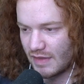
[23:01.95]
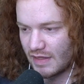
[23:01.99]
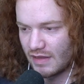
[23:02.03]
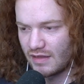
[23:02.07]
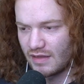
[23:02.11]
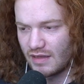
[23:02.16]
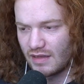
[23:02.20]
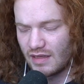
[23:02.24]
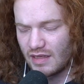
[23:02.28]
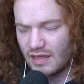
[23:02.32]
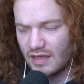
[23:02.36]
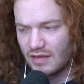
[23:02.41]

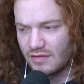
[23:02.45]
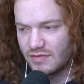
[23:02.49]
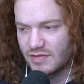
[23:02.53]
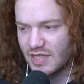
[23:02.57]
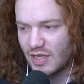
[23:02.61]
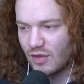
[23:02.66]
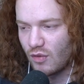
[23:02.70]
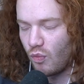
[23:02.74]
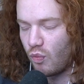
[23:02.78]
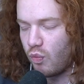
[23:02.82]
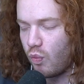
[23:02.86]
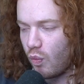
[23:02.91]
it was
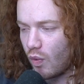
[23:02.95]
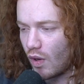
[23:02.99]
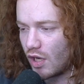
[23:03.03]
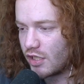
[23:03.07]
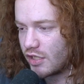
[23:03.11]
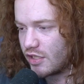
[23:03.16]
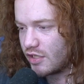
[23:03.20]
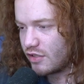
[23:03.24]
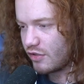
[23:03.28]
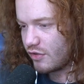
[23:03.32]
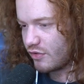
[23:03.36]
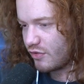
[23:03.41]
like
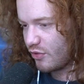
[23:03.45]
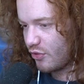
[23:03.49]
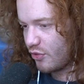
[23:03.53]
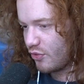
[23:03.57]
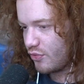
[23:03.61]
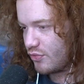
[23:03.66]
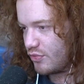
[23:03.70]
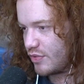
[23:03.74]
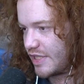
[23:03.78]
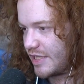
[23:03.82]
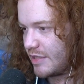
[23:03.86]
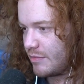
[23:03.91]
one or
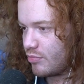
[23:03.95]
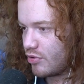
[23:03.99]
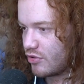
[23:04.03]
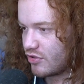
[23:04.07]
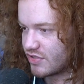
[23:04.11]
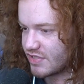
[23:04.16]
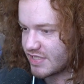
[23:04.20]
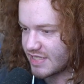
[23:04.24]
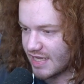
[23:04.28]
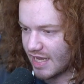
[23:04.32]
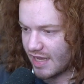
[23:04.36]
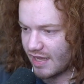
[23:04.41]
three
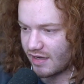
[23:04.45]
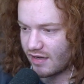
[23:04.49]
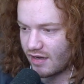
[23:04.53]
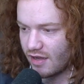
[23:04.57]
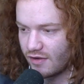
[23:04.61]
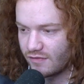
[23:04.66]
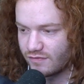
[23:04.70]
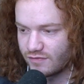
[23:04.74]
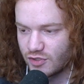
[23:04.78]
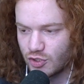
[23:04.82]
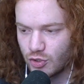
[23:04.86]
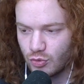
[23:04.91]
percent
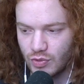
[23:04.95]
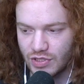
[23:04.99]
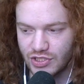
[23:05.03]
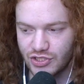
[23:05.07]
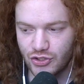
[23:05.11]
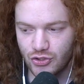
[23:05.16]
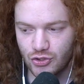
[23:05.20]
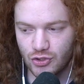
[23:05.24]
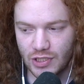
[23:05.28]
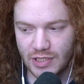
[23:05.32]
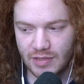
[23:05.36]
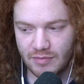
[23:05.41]
of
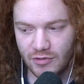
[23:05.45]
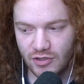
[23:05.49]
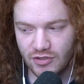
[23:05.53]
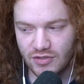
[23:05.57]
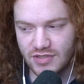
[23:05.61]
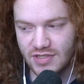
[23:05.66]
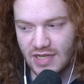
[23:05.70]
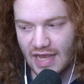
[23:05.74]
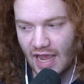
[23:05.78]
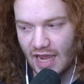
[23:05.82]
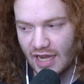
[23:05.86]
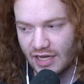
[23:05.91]
Twitch
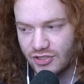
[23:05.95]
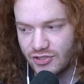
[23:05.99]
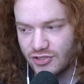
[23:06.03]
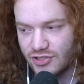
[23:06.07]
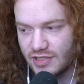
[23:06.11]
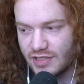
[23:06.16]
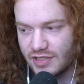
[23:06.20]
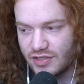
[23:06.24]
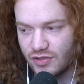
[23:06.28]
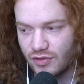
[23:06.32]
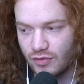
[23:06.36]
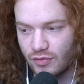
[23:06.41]
streamers
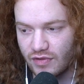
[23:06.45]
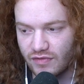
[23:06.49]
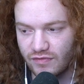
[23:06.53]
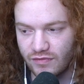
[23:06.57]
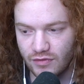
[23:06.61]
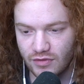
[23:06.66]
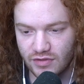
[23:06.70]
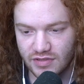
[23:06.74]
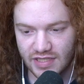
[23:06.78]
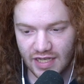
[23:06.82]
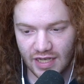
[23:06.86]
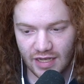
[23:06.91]
actually do it
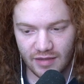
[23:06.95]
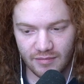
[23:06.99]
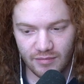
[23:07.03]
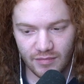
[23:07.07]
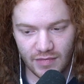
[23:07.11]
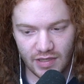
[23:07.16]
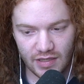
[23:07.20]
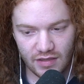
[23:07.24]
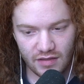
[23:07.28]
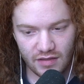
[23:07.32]
full time.